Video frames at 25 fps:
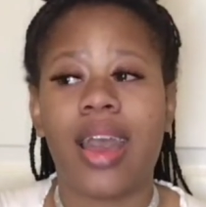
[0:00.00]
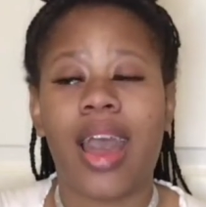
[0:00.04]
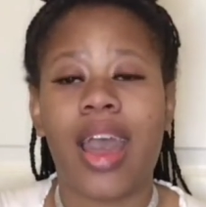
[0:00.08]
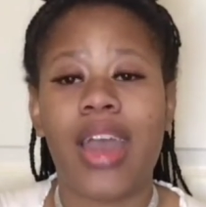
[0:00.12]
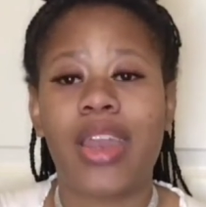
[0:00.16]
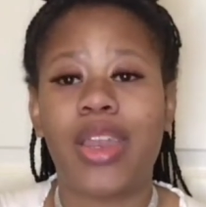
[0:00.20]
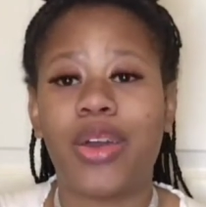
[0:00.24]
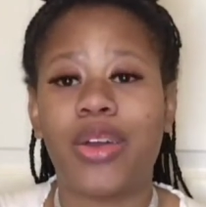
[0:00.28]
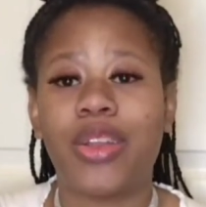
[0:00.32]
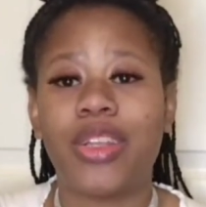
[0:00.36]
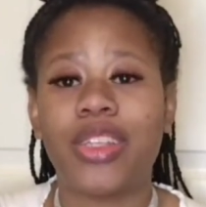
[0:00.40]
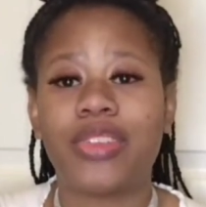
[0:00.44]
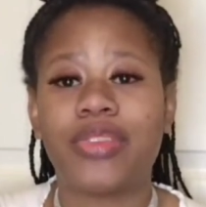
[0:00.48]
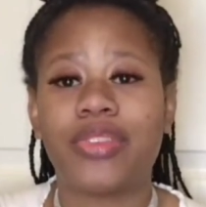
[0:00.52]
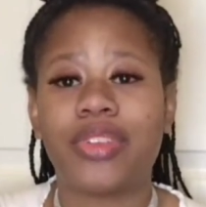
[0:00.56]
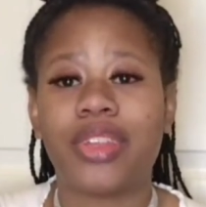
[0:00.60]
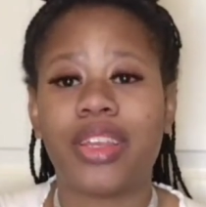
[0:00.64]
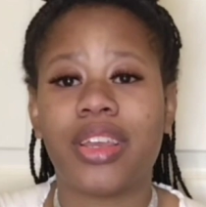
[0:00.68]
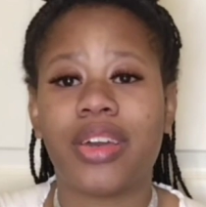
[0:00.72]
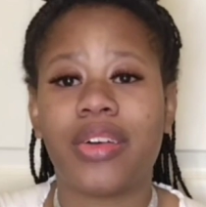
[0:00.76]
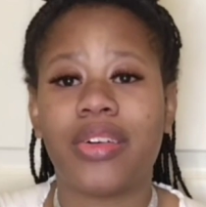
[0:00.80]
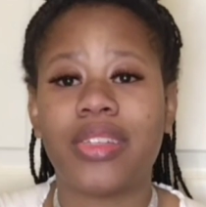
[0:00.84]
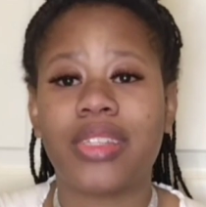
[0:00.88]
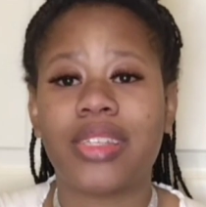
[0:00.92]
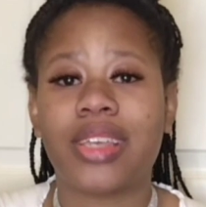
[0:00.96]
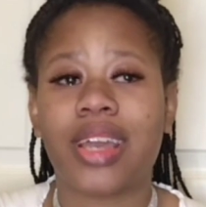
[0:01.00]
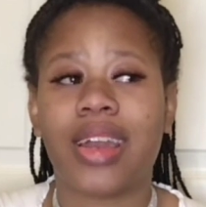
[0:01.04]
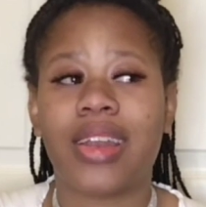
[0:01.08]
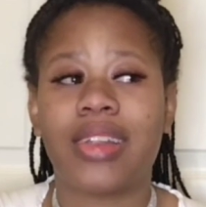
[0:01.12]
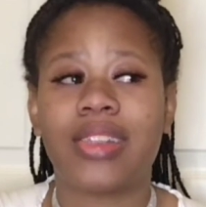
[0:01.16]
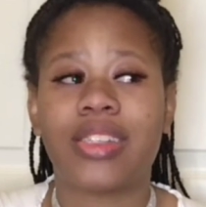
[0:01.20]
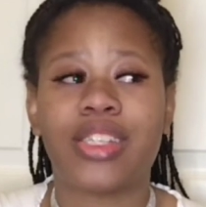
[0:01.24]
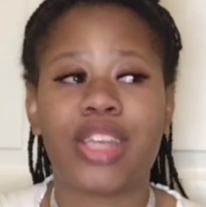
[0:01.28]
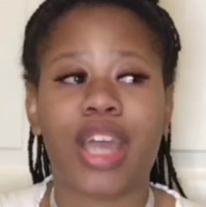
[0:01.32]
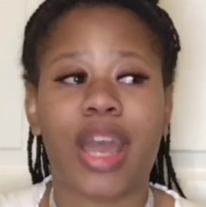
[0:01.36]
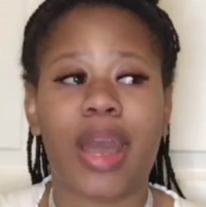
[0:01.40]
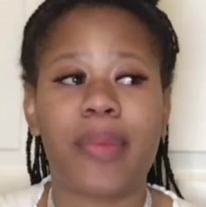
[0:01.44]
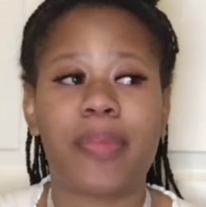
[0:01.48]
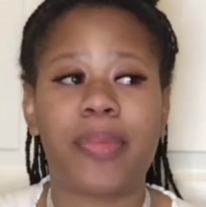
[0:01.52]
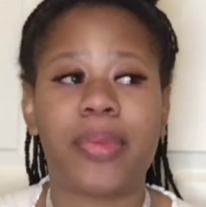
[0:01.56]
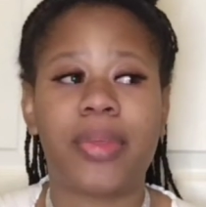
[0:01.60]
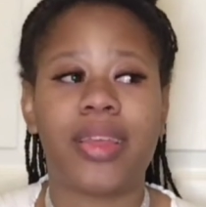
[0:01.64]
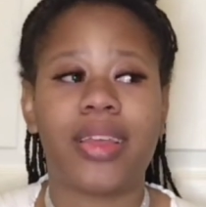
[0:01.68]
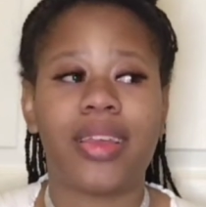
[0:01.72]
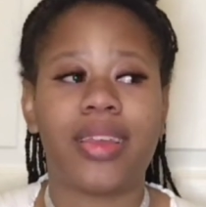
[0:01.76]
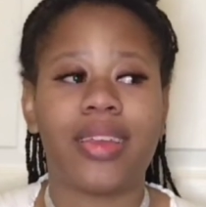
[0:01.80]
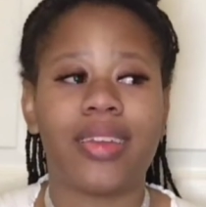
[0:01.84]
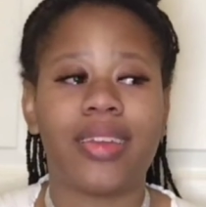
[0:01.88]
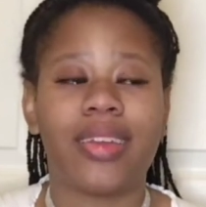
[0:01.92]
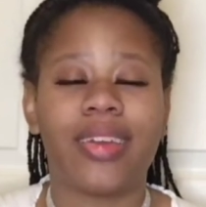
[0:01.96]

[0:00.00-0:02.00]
I know this video is kind of choppy.